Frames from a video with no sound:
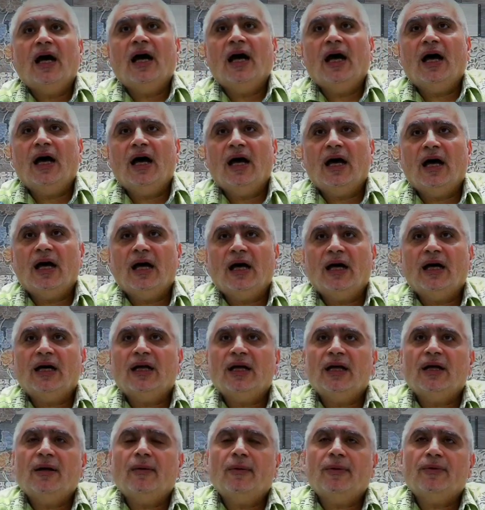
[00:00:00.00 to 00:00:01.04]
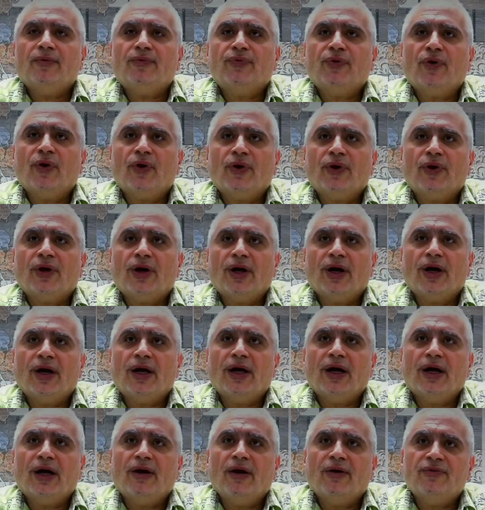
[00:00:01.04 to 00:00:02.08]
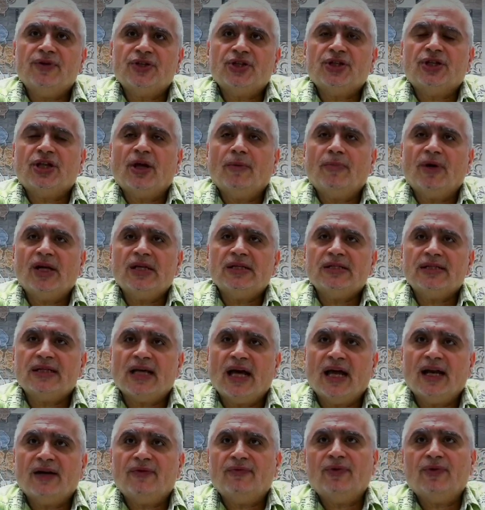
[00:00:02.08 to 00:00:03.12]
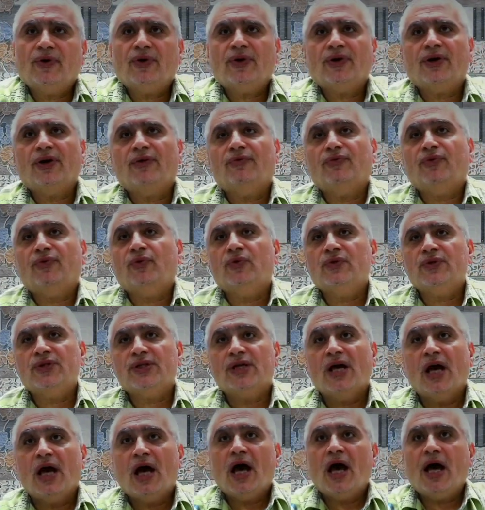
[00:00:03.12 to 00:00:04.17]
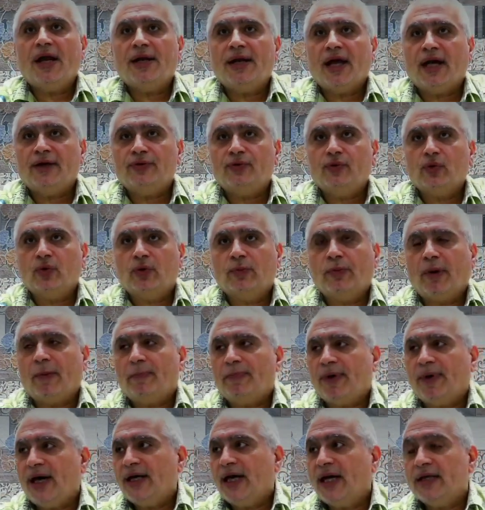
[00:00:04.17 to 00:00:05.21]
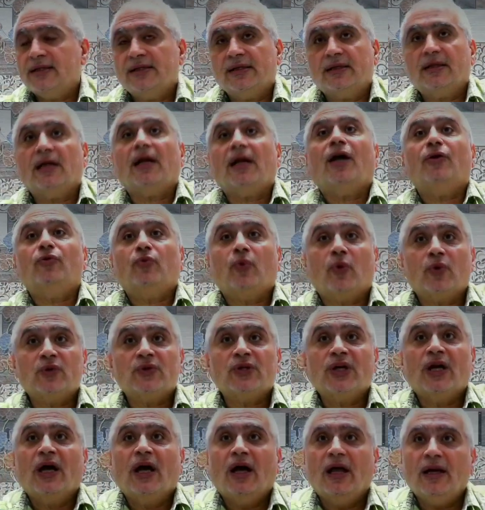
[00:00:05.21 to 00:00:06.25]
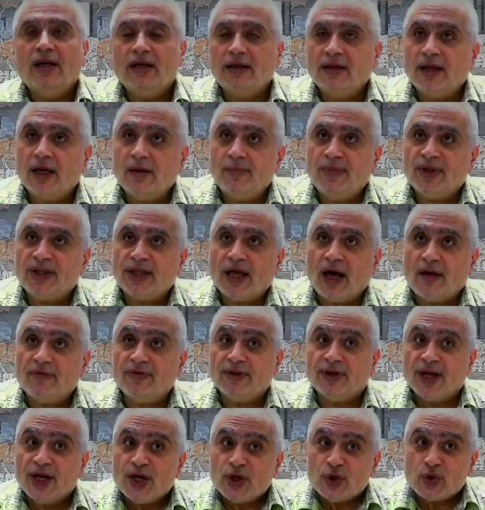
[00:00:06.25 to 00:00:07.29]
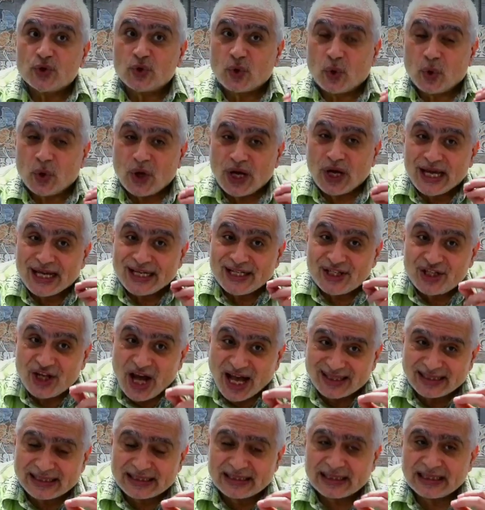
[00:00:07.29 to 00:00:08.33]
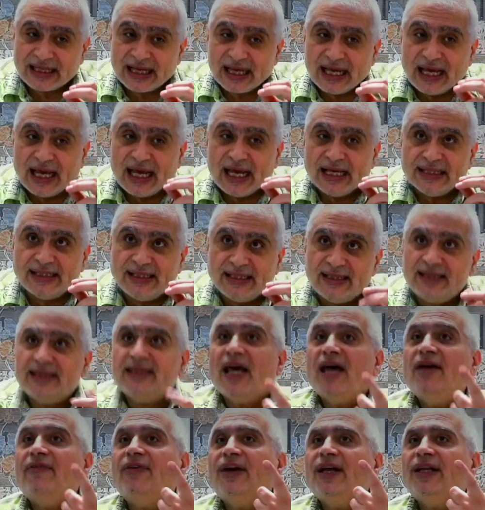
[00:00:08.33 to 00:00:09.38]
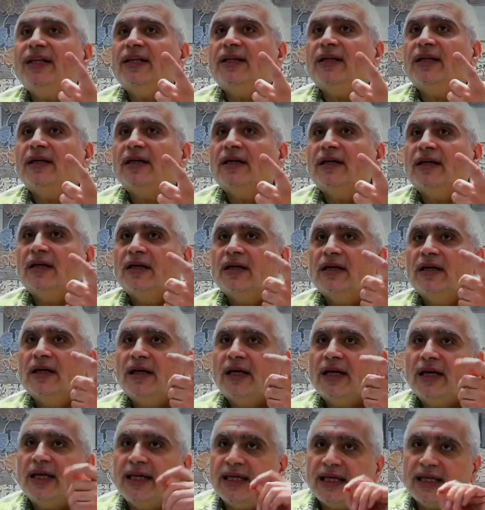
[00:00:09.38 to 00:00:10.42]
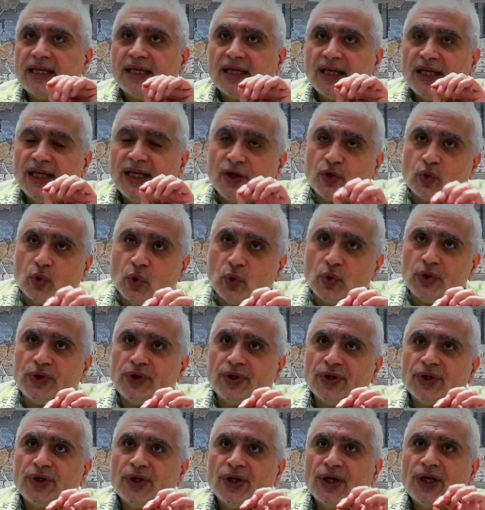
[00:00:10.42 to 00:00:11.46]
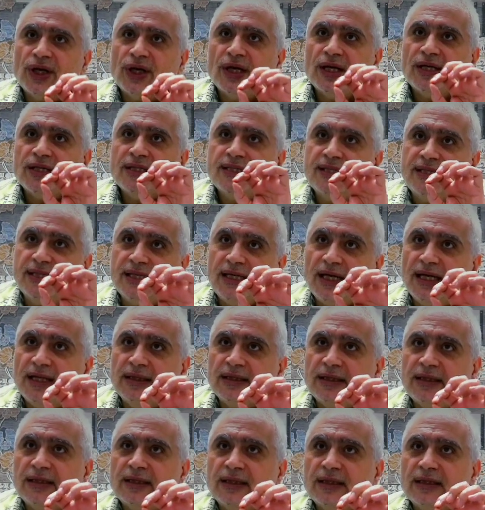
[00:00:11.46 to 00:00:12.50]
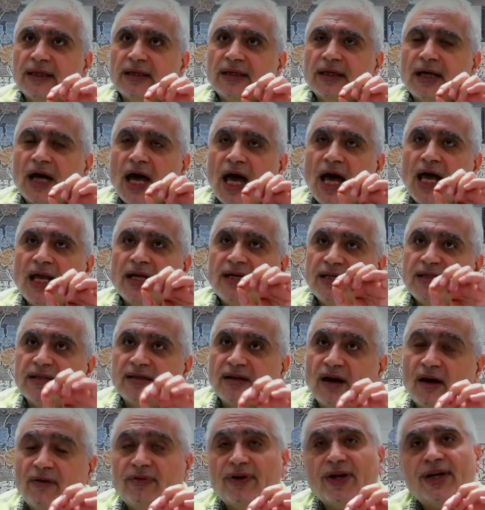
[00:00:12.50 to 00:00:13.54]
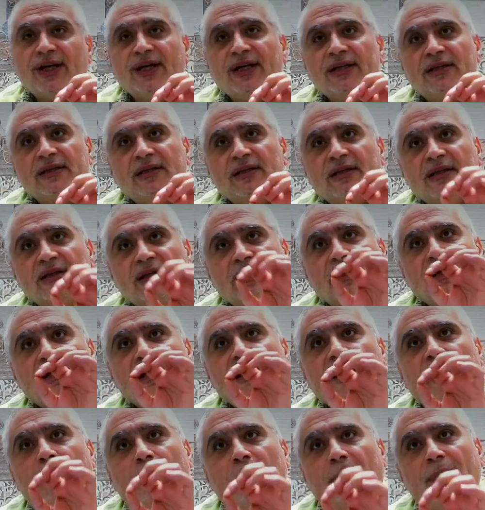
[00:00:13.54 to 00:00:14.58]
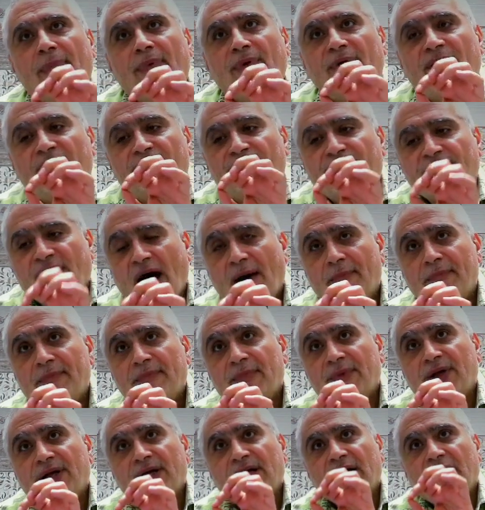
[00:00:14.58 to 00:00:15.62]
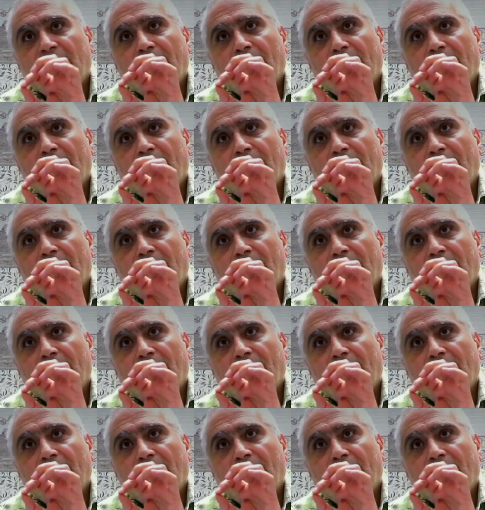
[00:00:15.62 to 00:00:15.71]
for vegetables and for fruits, and I took papaya, etc. It was a little bit heavy. So just this event, he could see it and discover it from my pulse.